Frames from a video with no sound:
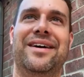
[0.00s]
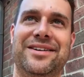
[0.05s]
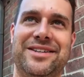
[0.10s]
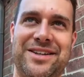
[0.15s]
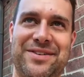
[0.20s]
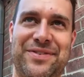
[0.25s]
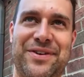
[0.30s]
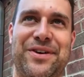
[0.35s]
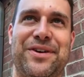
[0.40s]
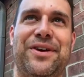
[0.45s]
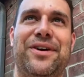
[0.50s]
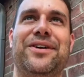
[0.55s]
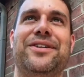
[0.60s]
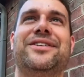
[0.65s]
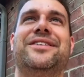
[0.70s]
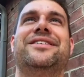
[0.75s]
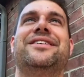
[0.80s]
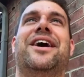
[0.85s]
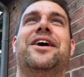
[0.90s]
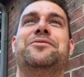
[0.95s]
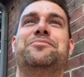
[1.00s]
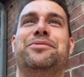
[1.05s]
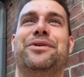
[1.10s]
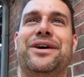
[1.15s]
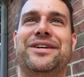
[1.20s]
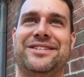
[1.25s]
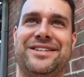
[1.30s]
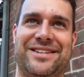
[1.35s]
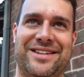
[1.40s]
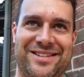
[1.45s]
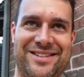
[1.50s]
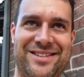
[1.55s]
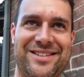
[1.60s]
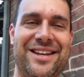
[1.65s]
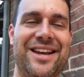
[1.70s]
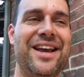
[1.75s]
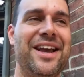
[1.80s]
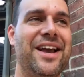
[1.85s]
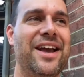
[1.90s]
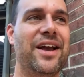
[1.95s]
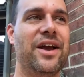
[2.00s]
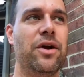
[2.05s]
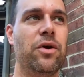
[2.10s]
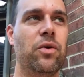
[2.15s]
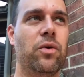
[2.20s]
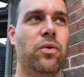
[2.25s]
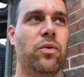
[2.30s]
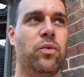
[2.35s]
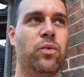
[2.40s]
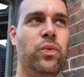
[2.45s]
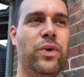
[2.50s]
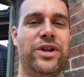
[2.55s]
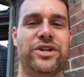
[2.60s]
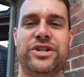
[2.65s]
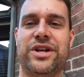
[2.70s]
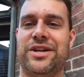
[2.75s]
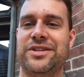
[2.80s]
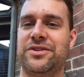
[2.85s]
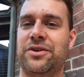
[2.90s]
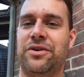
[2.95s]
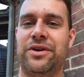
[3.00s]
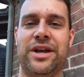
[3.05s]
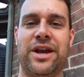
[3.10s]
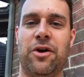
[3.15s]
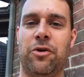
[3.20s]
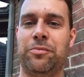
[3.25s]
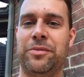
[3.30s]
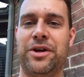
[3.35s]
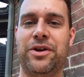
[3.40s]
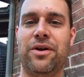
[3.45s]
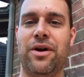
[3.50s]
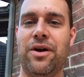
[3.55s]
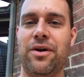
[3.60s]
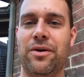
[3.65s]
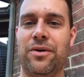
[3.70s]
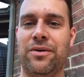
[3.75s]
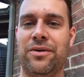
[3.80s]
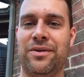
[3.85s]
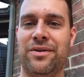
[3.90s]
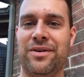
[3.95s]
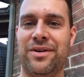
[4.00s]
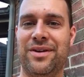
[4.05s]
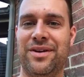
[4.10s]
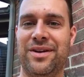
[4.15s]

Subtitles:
difficult unpleasantness which has only helped me grow.